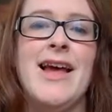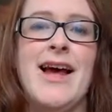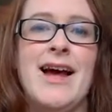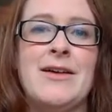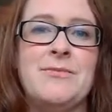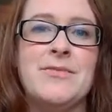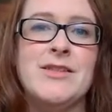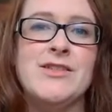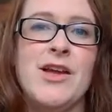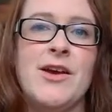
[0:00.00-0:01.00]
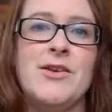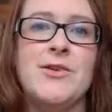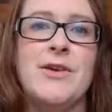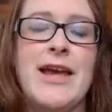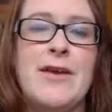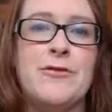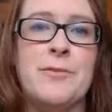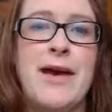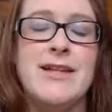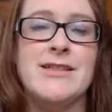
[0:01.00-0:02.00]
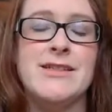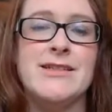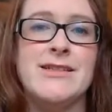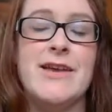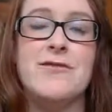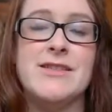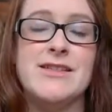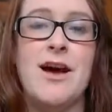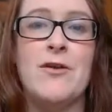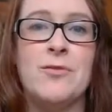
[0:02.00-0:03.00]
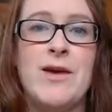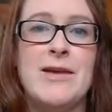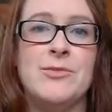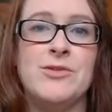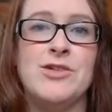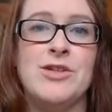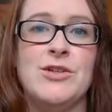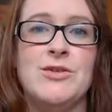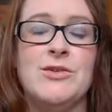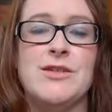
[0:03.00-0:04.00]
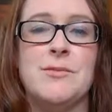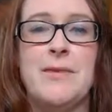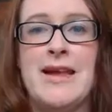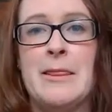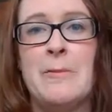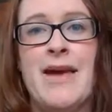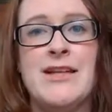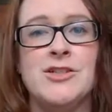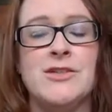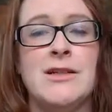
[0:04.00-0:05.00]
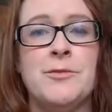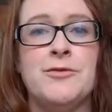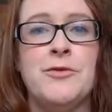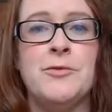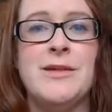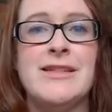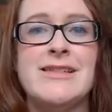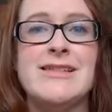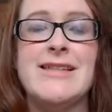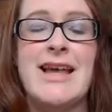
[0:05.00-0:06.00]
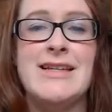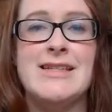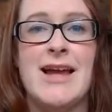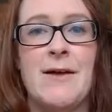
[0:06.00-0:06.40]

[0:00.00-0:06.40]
So if the staff were able to be in the bay during the performance, they'd